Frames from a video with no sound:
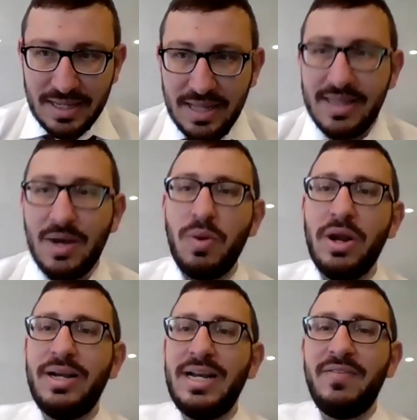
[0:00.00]
that we are
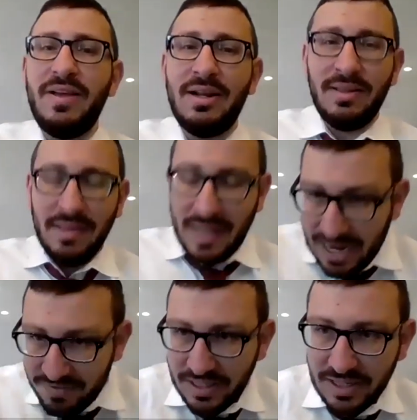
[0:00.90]
given
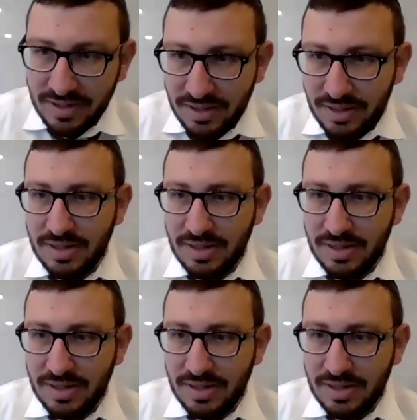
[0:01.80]
livelihood